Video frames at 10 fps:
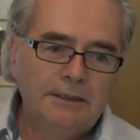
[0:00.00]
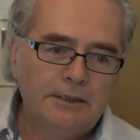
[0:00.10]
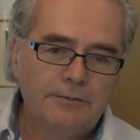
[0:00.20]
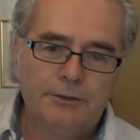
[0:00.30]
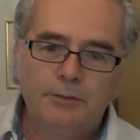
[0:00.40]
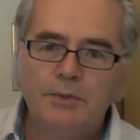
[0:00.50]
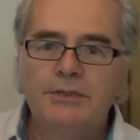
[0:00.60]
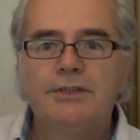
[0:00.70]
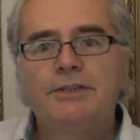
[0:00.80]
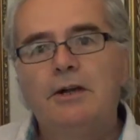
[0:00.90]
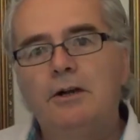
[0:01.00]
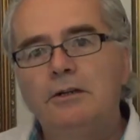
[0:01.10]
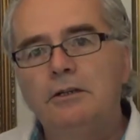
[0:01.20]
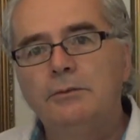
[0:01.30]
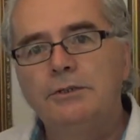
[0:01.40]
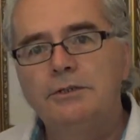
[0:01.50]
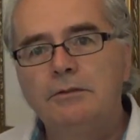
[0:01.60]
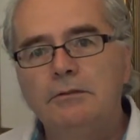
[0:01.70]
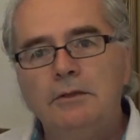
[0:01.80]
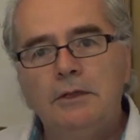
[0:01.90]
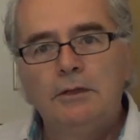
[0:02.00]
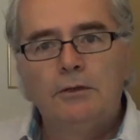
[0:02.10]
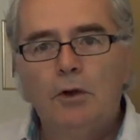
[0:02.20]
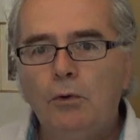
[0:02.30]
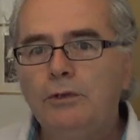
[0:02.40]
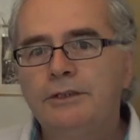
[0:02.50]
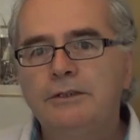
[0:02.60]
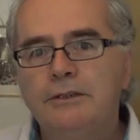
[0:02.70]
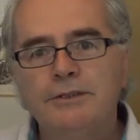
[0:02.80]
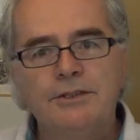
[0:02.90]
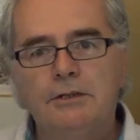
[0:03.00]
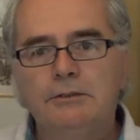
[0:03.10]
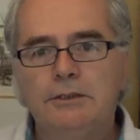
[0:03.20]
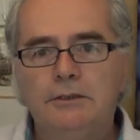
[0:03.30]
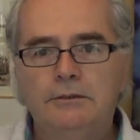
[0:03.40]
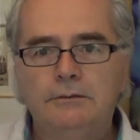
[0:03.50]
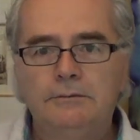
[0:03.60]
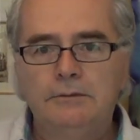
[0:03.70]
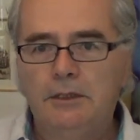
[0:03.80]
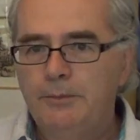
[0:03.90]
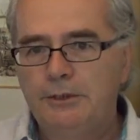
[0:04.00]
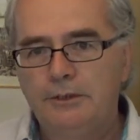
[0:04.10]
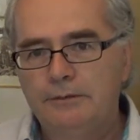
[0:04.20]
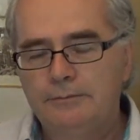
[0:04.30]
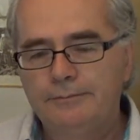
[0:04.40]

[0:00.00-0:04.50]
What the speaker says: giving her a business card, and it was Golden Consulting Limited.